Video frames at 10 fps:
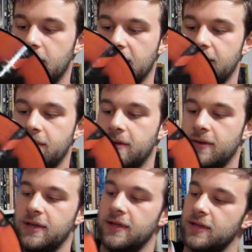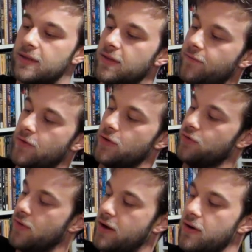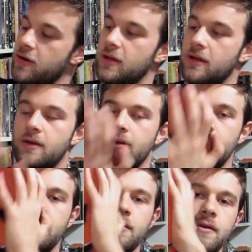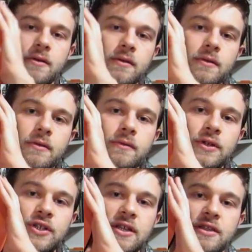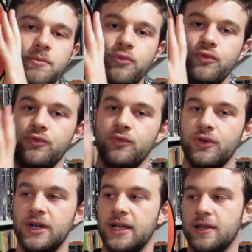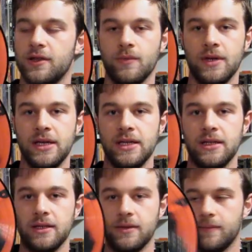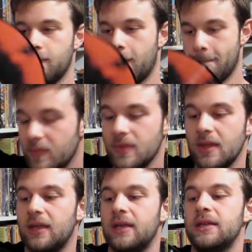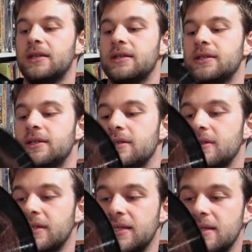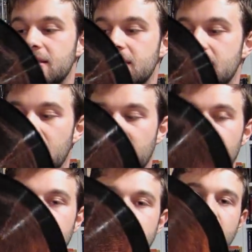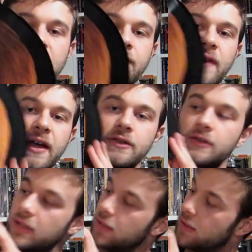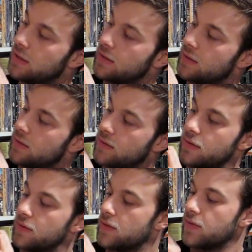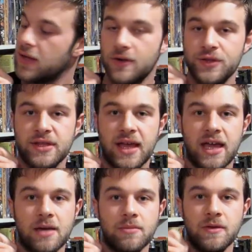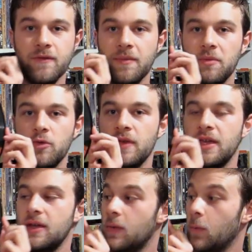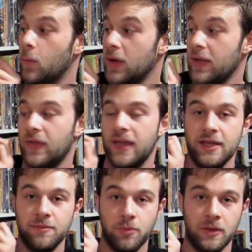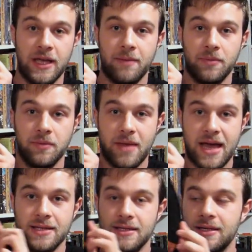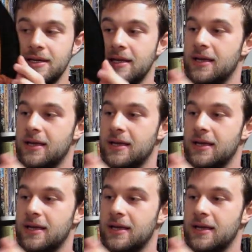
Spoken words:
What I have here is the first record, which is pretty sweet. And here is the second vinyl. So there's Sam from the movie with his burlap mask.